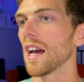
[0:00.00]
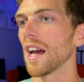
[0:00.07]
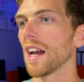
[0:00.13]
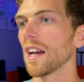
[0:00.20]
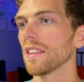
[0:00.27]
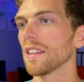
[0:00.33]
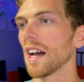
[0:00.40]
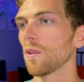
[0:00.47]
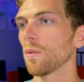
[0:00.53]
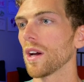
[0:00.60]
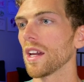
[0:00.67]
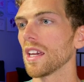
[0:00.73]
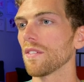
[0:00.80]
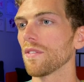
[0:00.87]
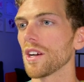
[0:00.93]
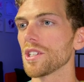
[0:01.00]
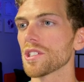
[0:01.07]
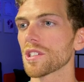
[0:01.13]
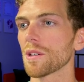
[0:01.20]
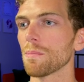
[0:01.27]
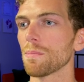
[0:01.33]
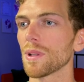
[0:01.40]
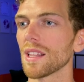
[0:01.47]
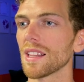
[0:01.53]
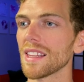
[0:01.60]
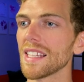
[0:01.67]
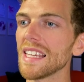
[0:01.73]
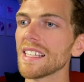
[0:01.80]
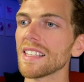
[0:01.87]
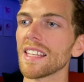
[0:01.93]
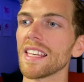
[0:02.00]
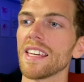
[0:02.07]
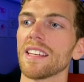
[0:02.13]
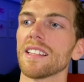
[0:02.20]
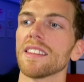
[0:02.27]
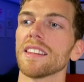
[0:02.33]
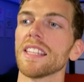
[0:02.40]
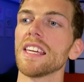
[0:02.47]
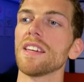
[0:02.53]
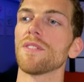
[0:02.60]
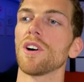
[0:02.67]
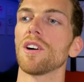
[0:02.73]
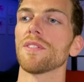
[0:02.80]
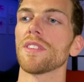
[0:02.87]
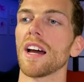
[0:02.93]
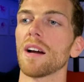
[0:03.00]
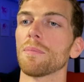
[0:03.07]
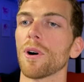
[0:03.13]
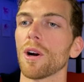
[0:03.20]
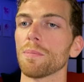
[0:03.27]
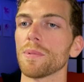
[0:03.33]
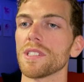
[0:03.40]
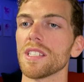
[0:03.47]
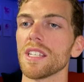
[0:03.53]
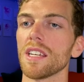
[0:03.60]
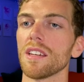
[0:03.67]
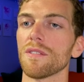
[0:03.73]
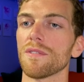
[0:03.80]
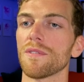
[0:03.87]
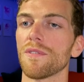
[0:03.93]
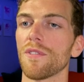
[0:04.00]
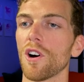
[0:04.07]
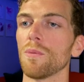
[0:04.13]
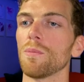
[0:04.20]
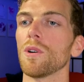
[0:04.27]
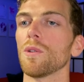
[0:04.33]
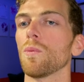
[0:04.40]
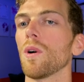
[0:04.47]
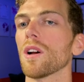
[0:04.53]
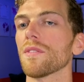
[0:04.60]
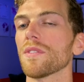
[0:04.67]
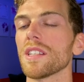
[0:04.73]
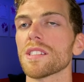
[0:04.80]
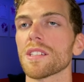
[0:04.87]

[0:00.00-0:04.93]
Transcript: And that way, if I just completely leave off that property from one of these